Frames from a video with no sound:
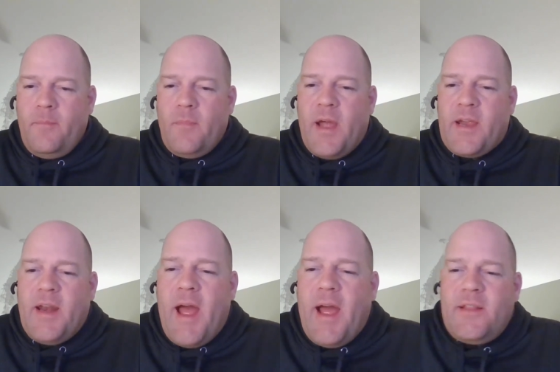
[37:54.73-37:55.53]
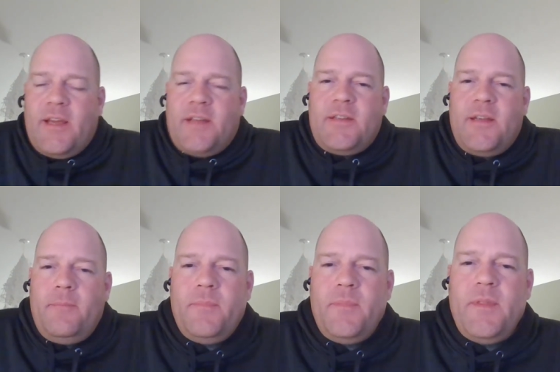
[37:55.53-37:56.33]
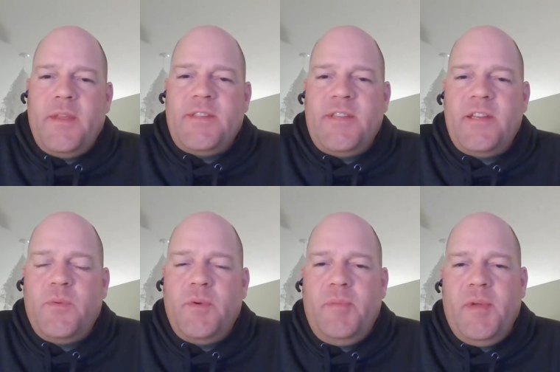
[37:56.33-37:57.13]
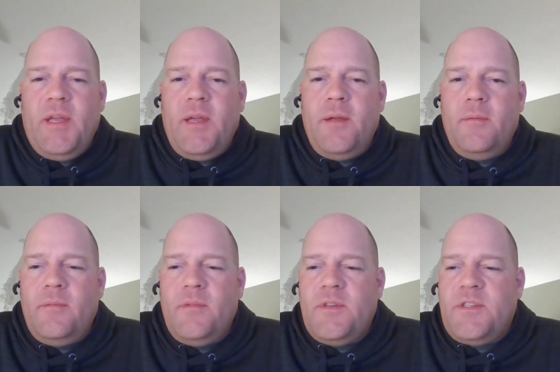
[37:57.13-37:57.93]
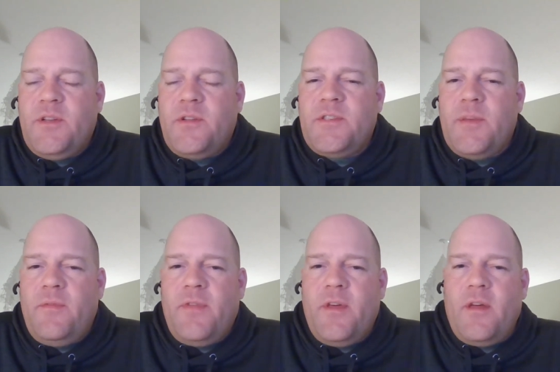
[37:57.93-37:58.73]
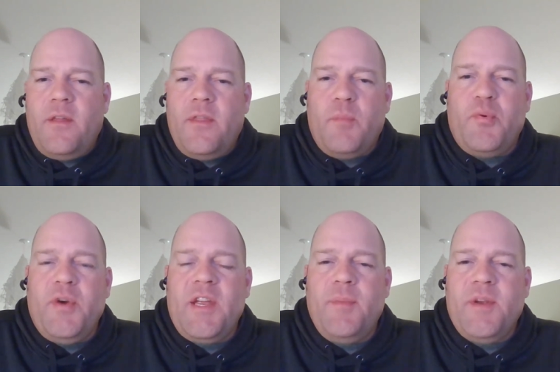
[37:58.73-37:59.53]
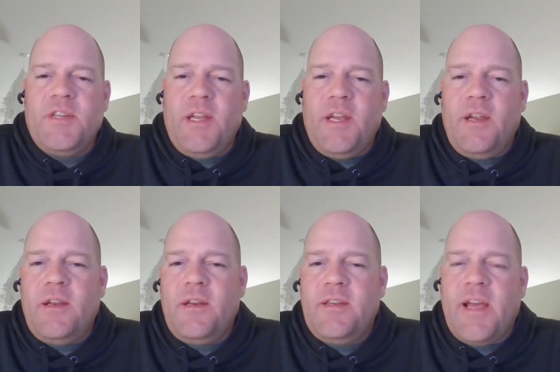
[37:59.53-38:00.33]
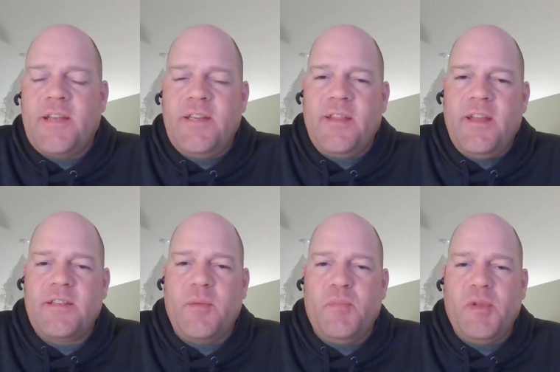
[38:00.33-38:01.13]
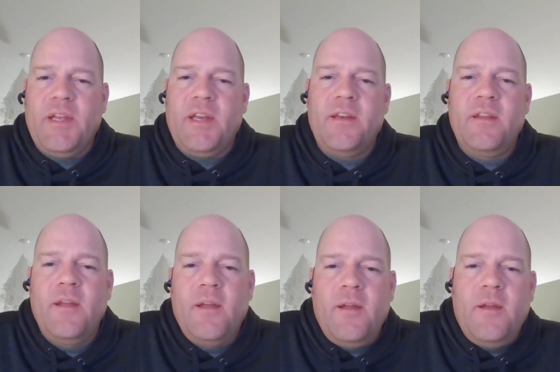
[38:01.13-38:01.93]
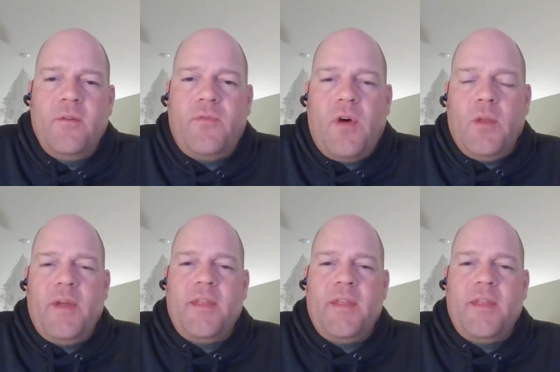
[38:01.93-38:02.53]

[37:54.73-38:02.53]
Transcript: I can add that the SIT would be still some of the pre-commissioning testing that's completed. Following